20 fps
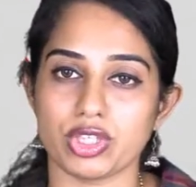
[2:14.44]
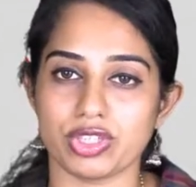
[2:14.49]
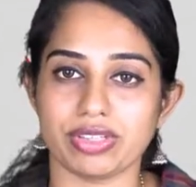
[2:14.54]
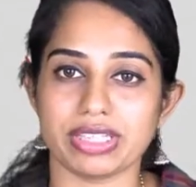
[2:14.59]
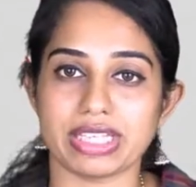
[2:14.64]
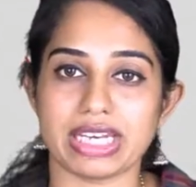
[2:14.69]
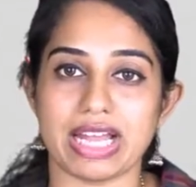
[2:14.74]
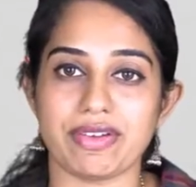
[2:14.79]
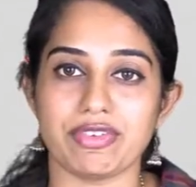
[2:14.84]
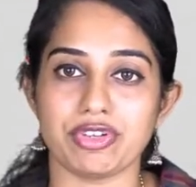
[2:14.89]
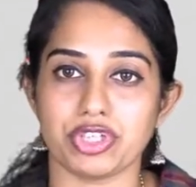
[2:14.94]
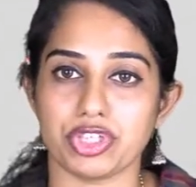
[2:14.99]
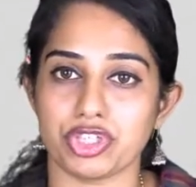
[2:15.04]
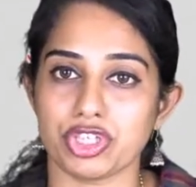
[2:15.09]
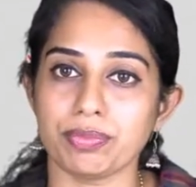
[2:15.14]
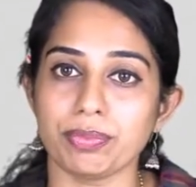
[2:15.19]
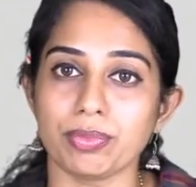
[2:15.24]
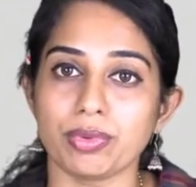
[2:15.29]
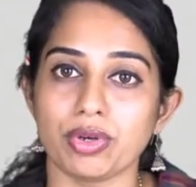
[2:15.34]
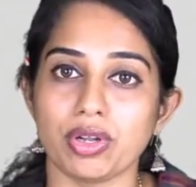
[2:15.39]
of the
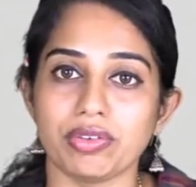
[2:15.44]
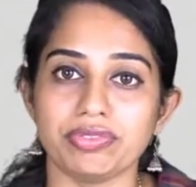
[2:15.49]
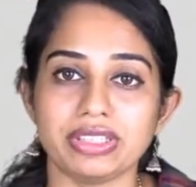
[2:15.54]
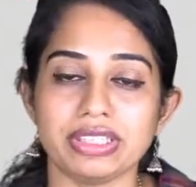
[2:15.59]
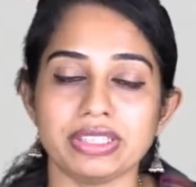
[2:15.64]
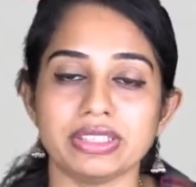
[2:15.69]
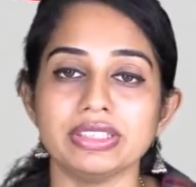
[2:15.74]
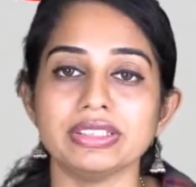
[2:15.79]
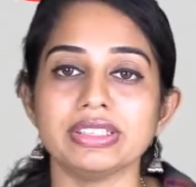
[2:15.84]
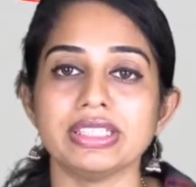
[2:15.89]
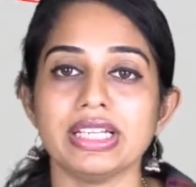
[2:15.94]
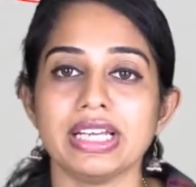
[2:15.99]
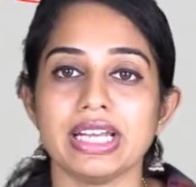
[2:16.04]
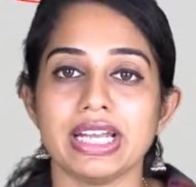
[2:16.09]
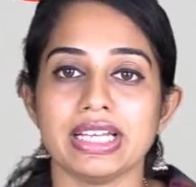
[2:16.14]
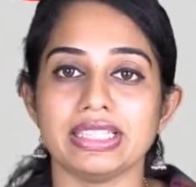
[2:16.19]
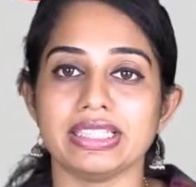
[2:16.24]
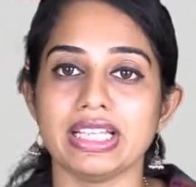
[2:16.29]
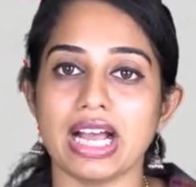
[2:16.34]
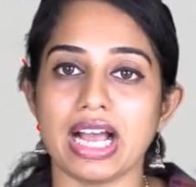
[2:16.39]
gravitational pull of the earth.
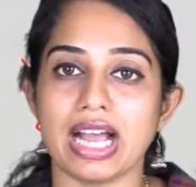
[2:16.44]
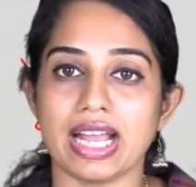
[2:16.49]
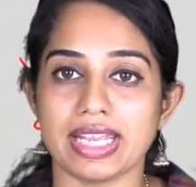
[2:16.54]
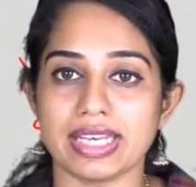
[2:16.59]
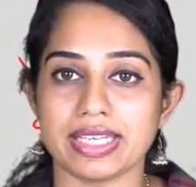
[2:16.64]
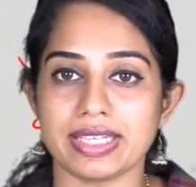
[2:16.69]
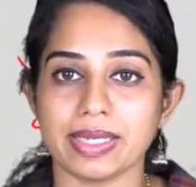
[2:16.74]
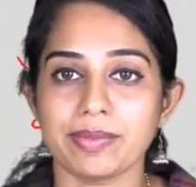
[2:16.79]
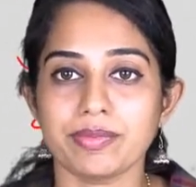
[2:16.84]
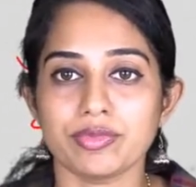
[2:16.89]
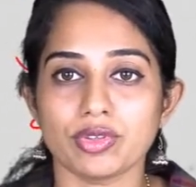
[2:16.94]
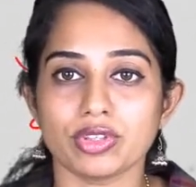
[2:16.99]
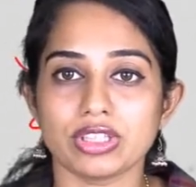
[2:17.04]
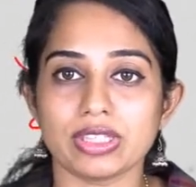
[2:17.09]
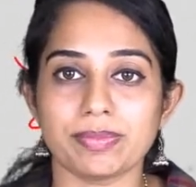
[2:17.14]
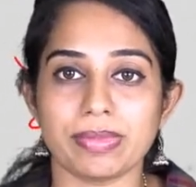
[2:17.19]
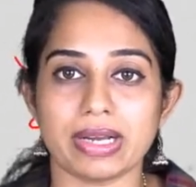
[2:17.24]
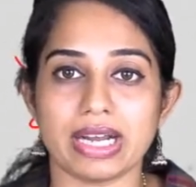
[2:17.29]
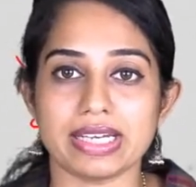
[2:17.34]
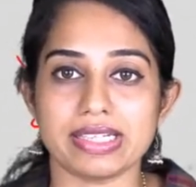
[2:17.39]
The items or the
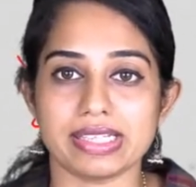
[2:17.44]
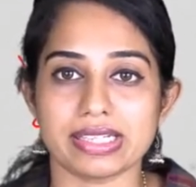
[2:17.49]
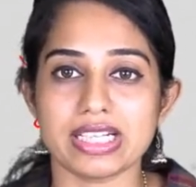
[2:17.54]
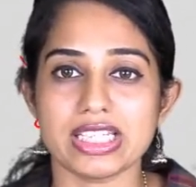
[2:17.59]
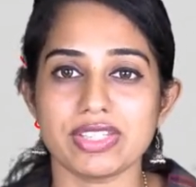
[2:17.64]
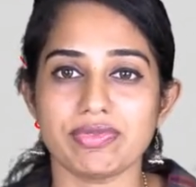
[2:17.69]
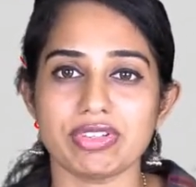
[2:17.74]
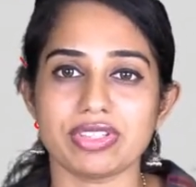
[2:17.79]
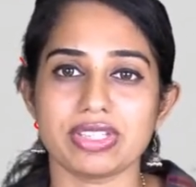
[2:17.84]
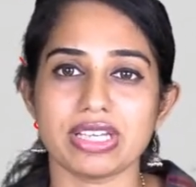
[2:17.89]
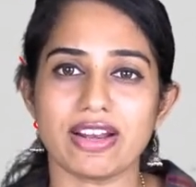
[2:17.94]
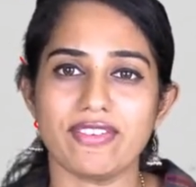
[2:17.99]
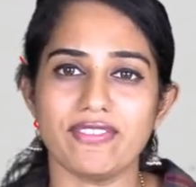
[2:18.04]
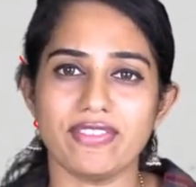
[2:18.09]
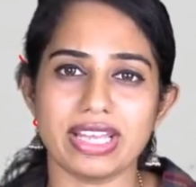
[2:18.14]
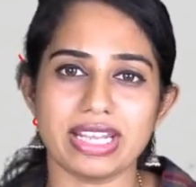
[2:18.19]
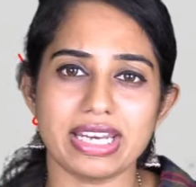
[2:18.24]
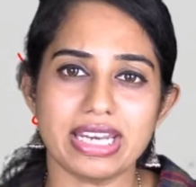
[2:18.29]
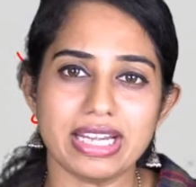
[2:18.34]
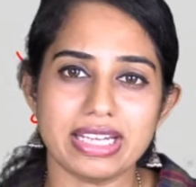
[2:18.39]
particles which are
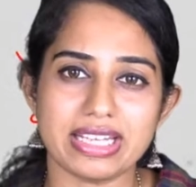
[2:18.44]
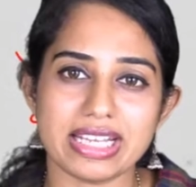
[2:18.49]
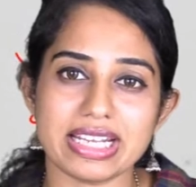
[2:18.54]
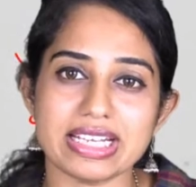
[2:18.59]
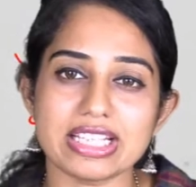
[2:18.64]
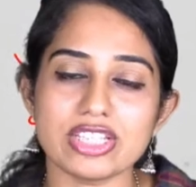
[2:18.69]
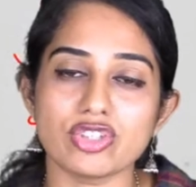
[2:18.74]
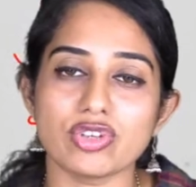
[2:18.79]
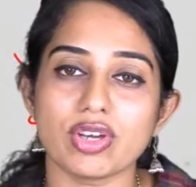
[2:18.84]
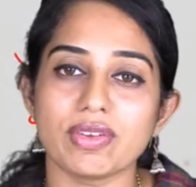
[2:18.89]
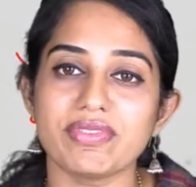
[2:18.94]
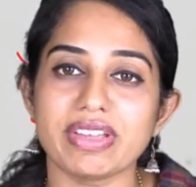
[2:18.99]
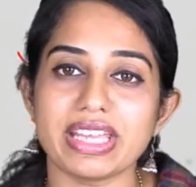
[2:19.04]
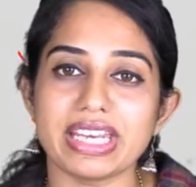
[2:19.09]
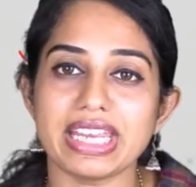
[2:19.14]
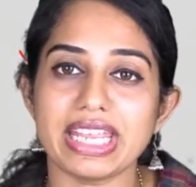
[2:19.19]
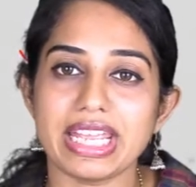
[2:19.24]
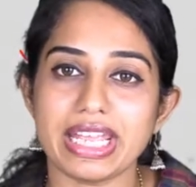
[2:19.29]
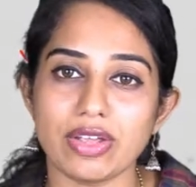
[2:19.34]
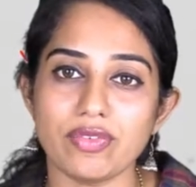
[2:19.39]
very dense or
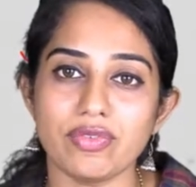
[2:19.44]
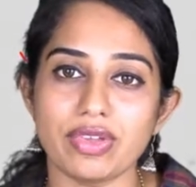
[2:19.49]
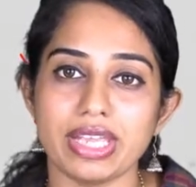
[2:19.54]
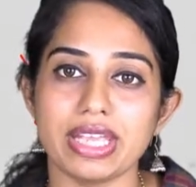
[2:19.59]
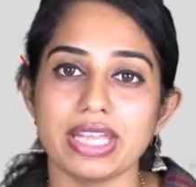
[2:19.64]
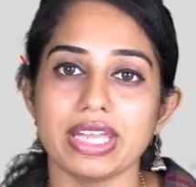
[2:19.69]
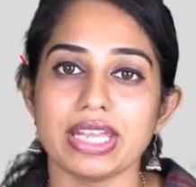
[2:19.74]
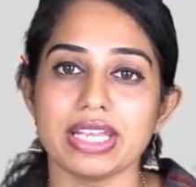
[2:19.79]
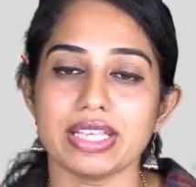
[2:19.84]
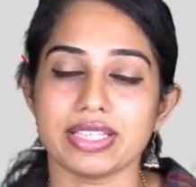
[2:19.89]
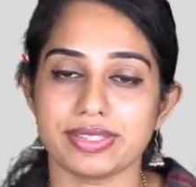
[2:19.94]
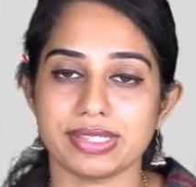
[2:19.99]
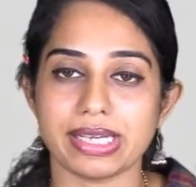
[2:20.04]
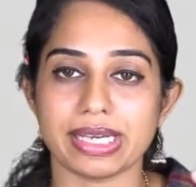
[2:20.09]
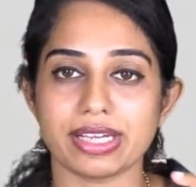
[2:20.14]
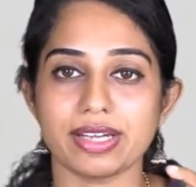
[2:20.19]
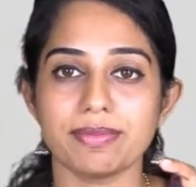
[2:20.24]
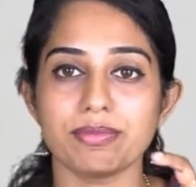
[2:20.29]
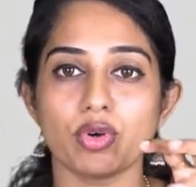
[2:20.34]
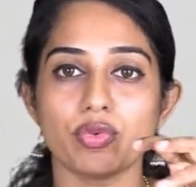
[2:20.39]
very heavy
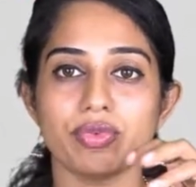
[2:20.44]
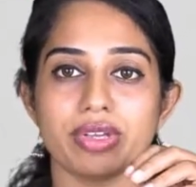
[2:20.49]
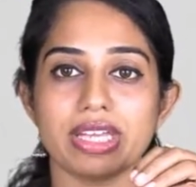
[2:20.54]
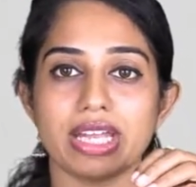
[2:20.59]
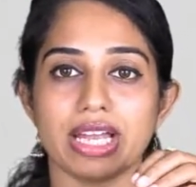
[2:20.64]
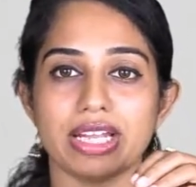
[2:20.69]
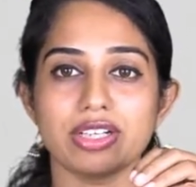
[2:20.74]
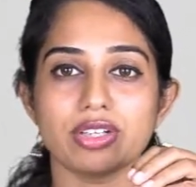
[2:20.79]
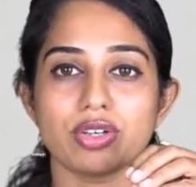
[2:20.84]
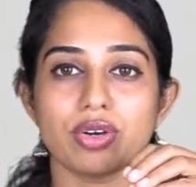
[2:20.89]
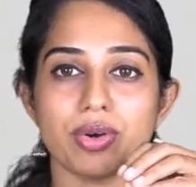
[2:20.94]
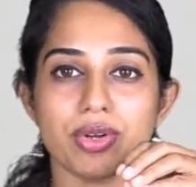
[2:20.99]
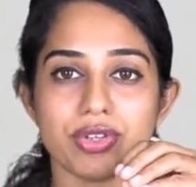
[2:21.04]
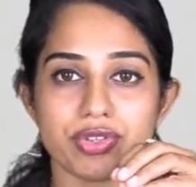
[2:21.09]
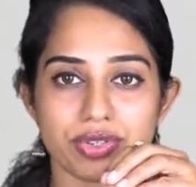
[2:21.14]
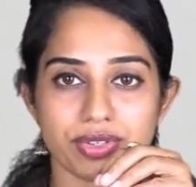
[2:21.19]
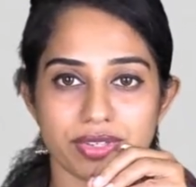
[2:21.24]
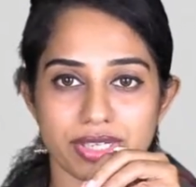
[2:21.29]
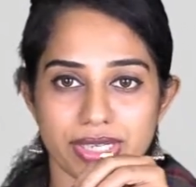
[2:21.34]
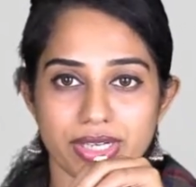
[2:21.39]
started moving and
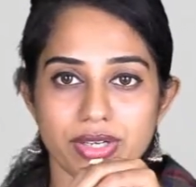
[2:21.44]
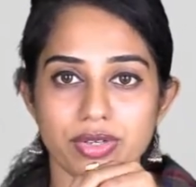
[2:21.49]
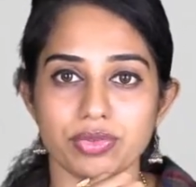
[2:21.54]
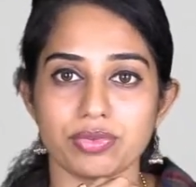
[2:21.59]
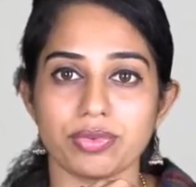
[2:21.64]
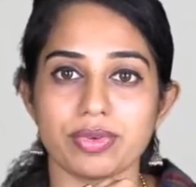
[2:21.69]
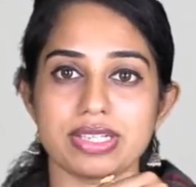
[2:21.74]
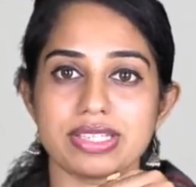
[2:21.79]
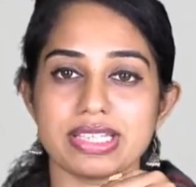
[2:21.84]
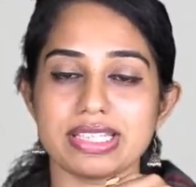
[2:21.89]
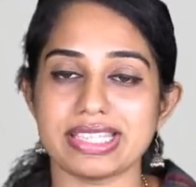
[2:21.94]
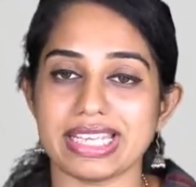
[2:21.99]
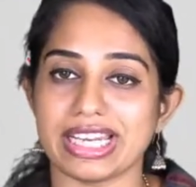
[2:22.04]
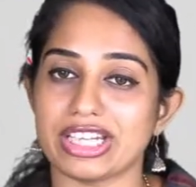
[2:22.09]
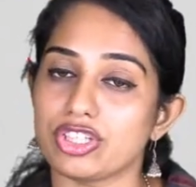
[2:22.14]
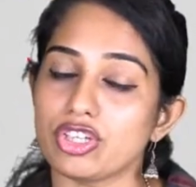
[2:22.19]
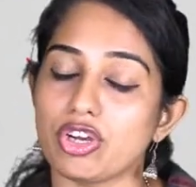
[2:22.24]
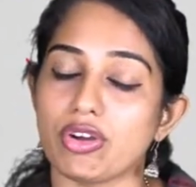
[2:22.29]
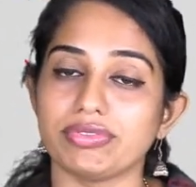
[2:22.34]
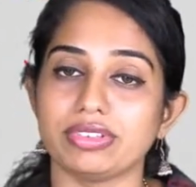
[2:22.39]
concentrated towards the
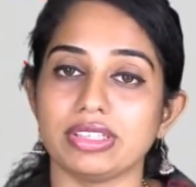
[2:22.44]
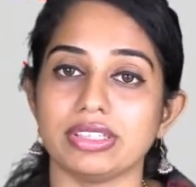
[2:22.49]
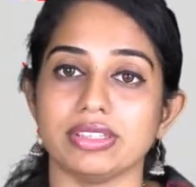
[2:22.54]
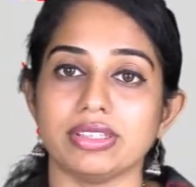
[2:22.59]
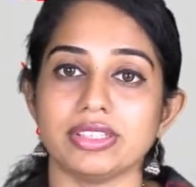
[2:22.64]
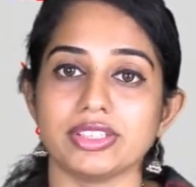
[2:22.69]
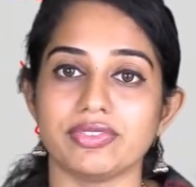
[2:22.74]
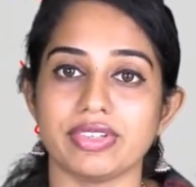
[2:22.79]
center of the earth,